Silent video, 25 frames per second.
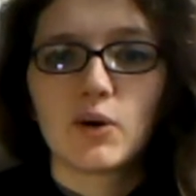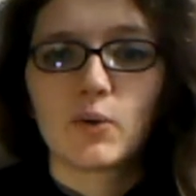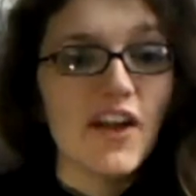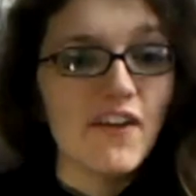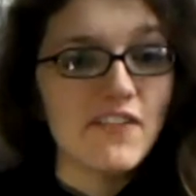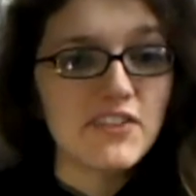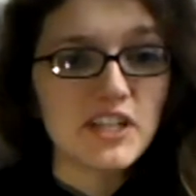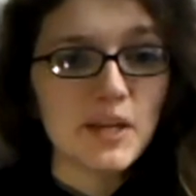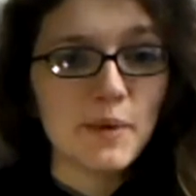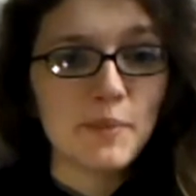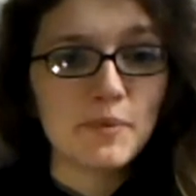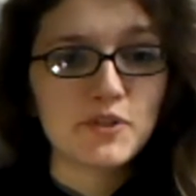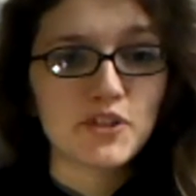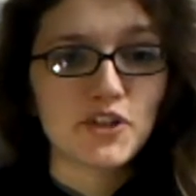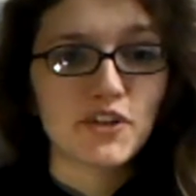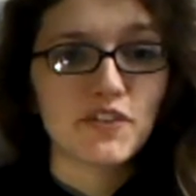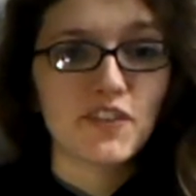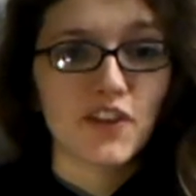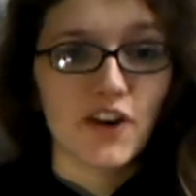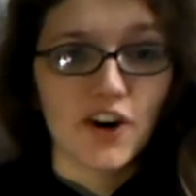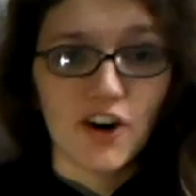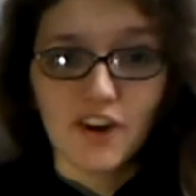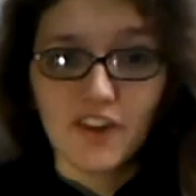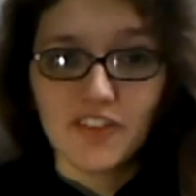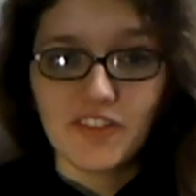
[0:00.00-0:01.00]
The average temperature
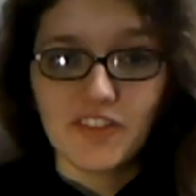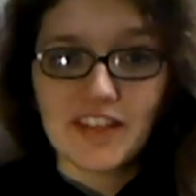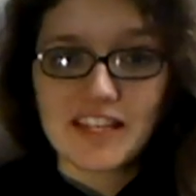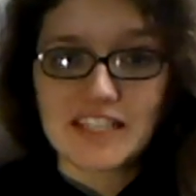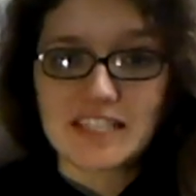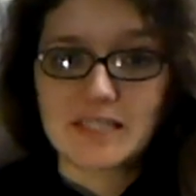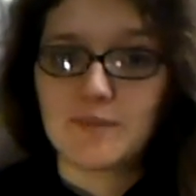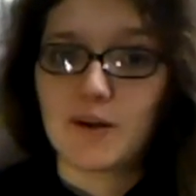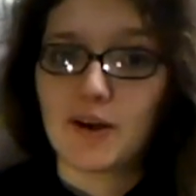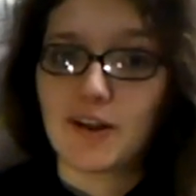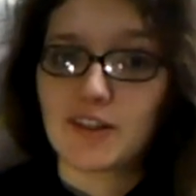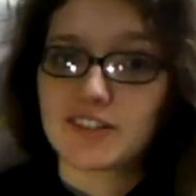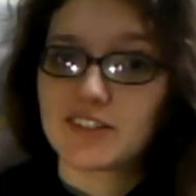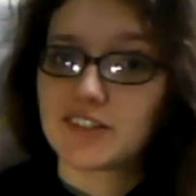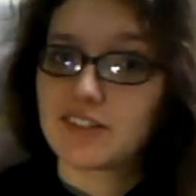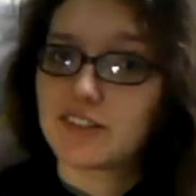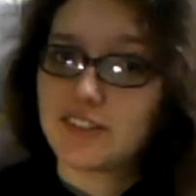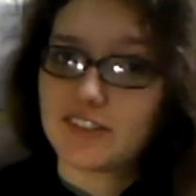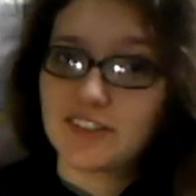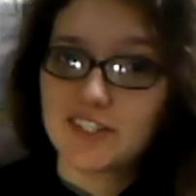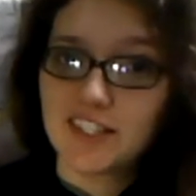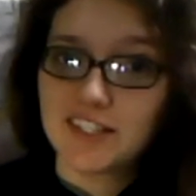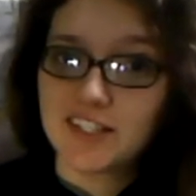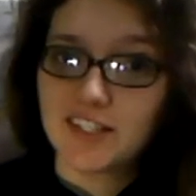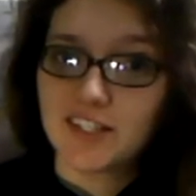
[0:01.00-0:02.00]
of the Earth is about
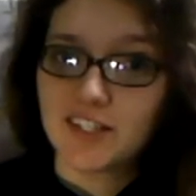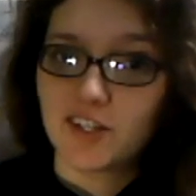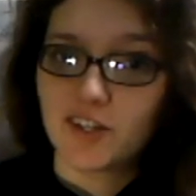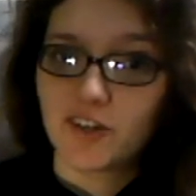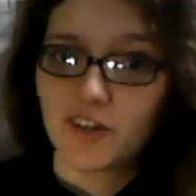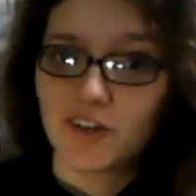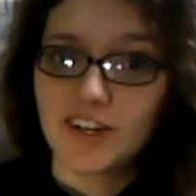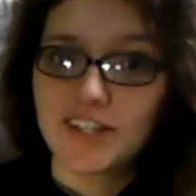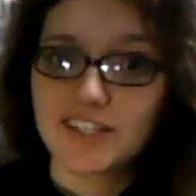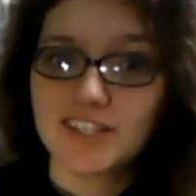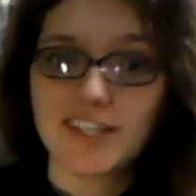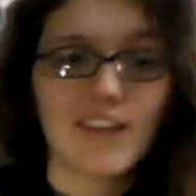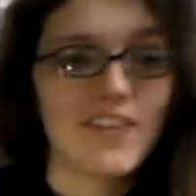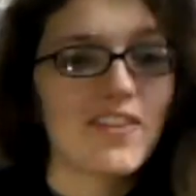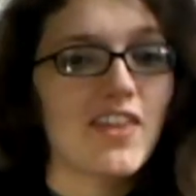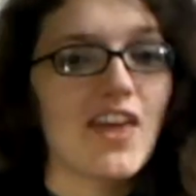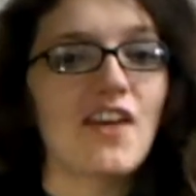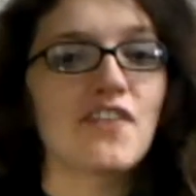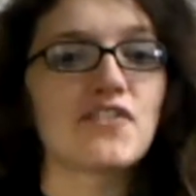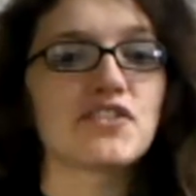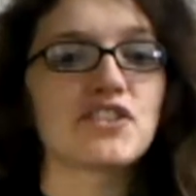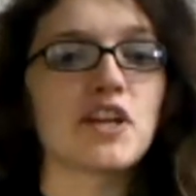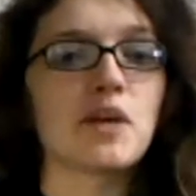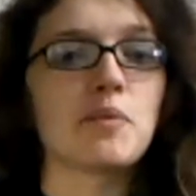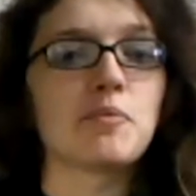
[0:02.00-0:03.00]
60 degrees, and
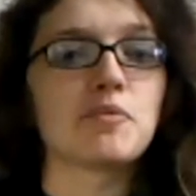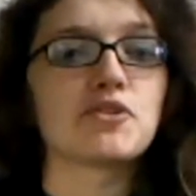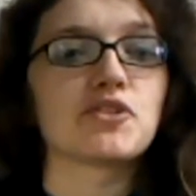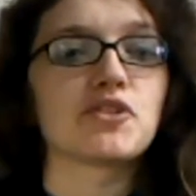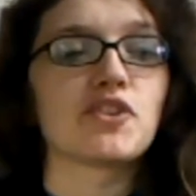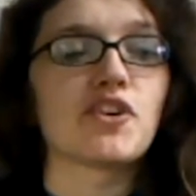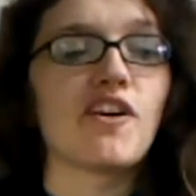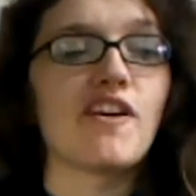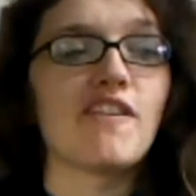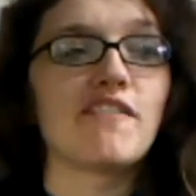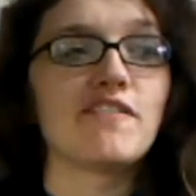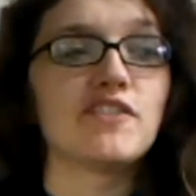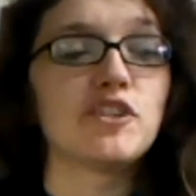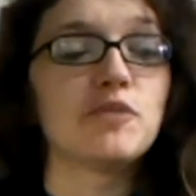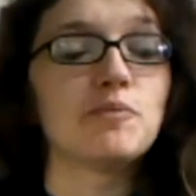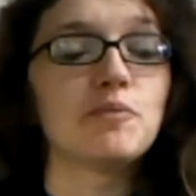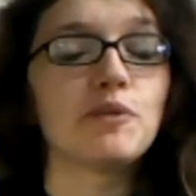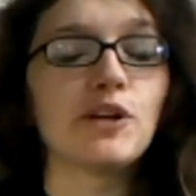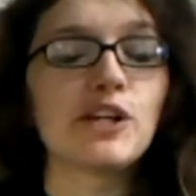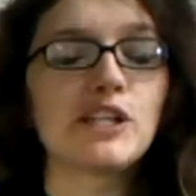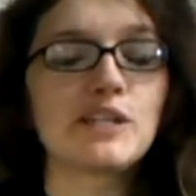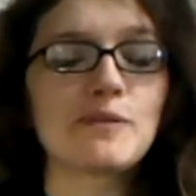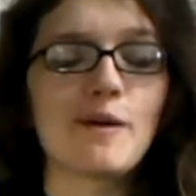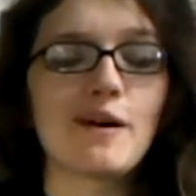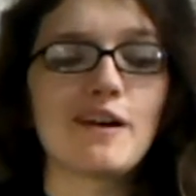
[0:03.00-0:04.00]
the average temperature of
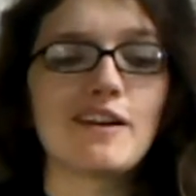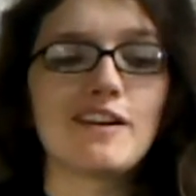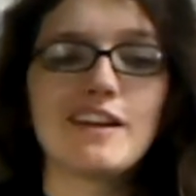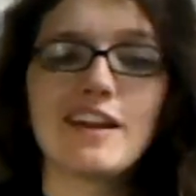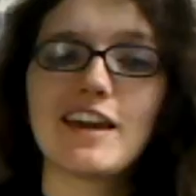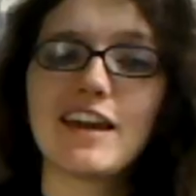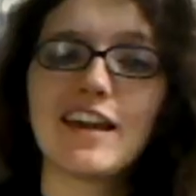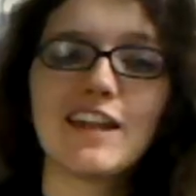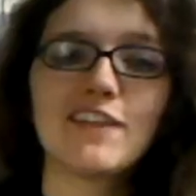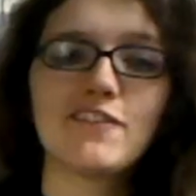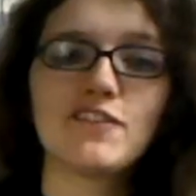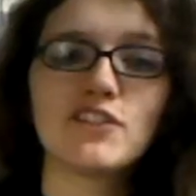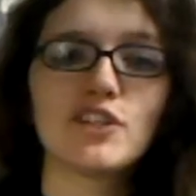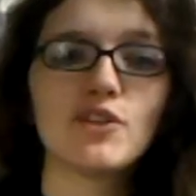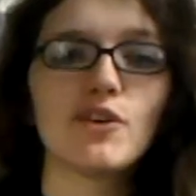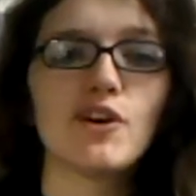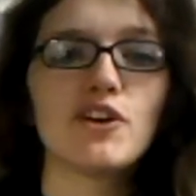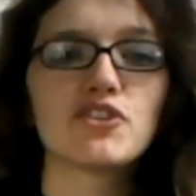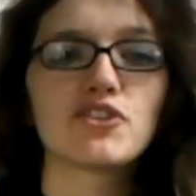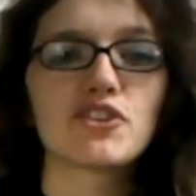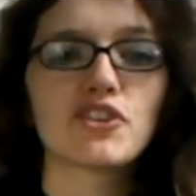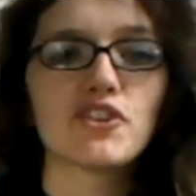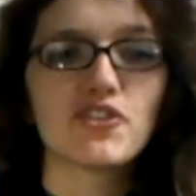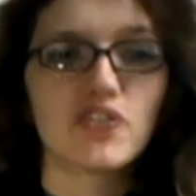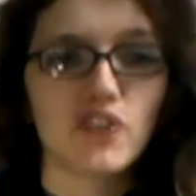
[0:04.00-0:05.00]
Jupiter is about negative
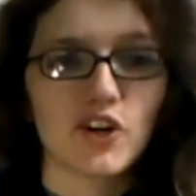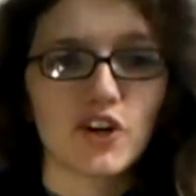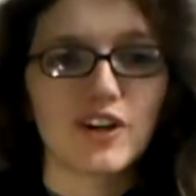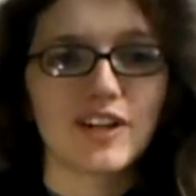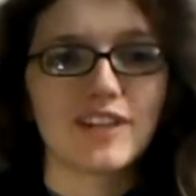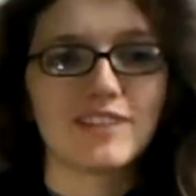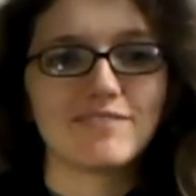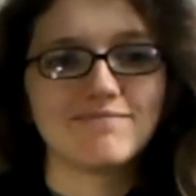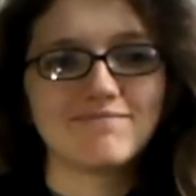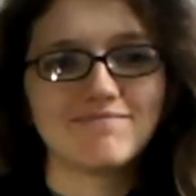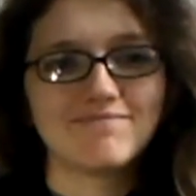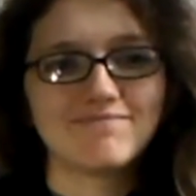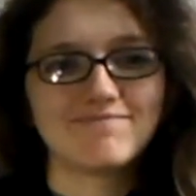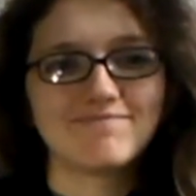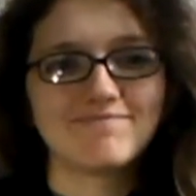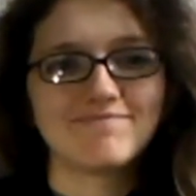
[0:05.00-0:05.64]
230.